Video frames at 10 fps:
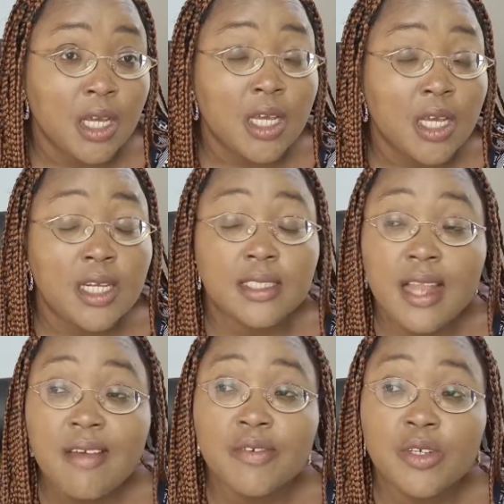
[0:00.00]
it is
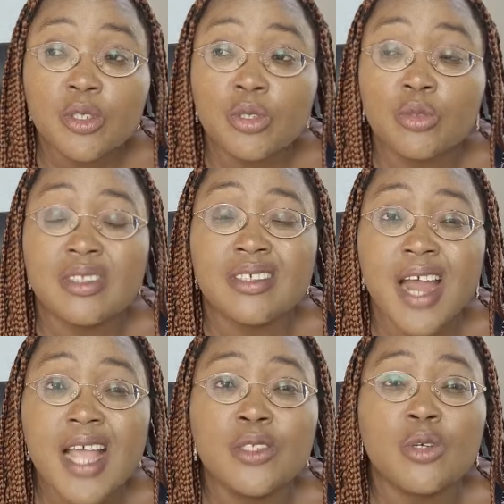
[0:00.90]
left for you to
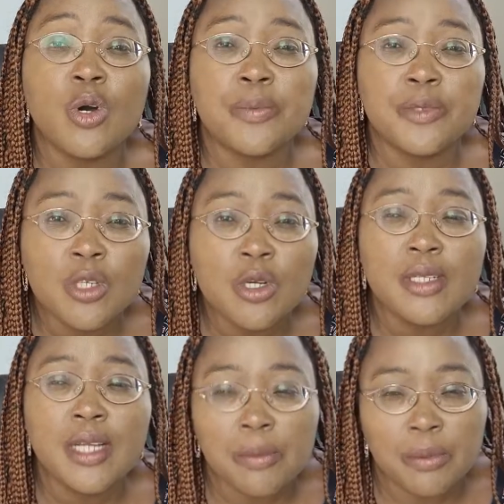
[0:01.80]
try to upturn
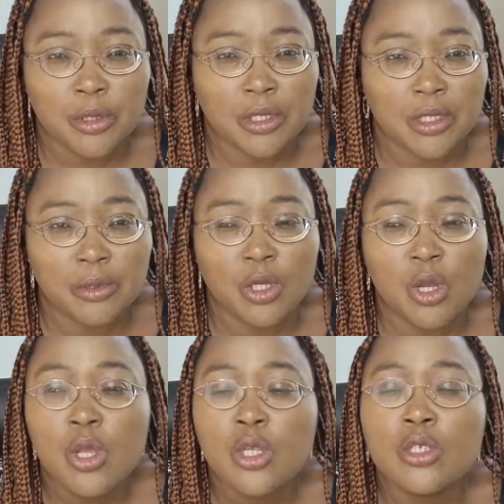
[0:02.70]
that prescription
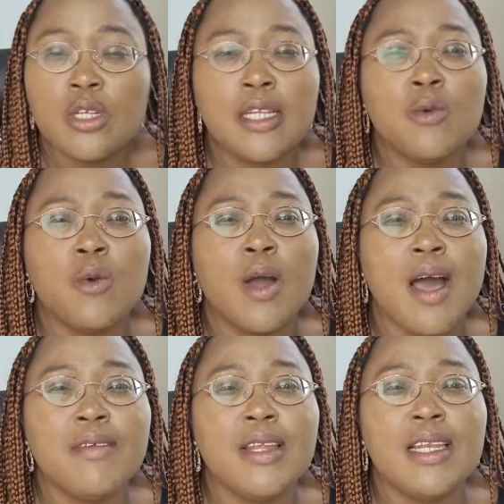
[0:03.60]
so that they will
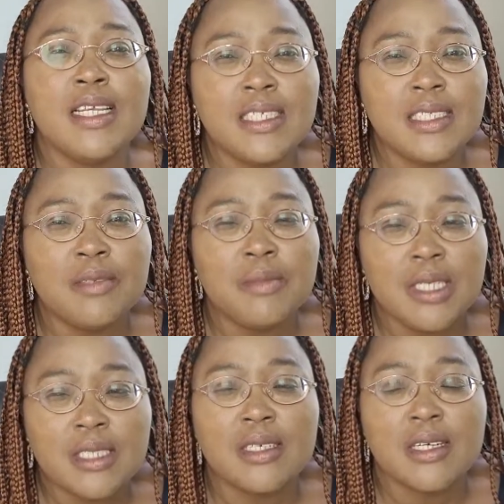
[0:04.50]
have a
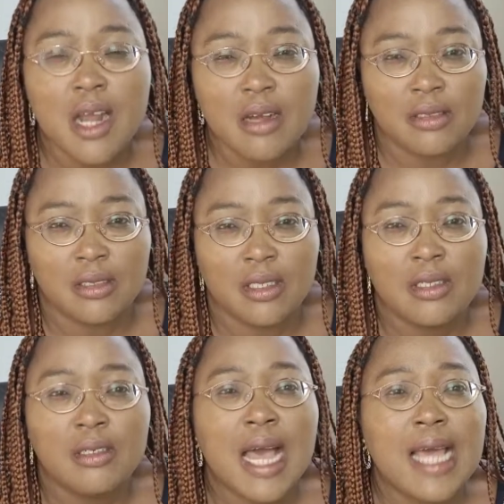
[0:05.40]
legitimate ground
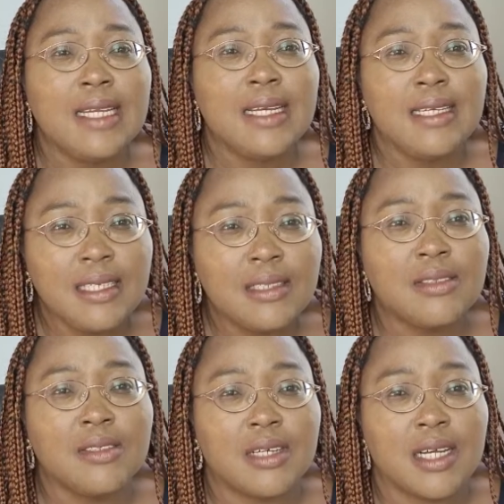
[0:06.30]
and a
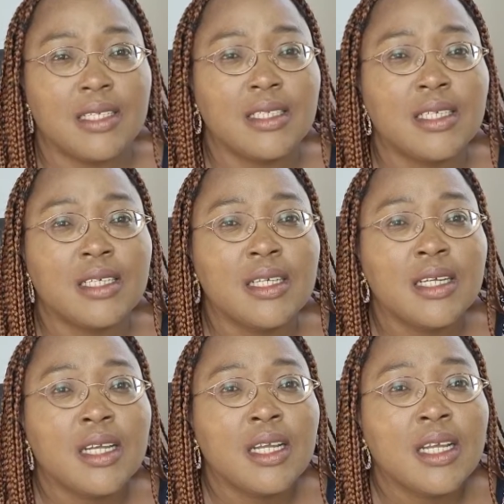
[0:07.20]
legal ground.
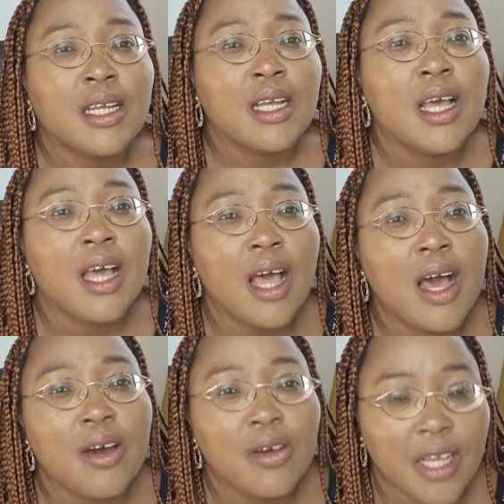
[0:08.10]

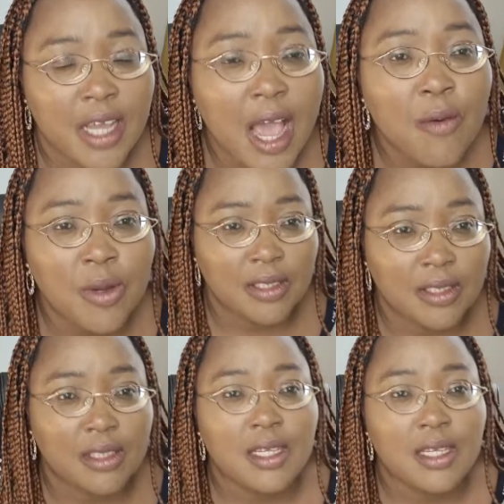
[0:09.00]
Okay, I will.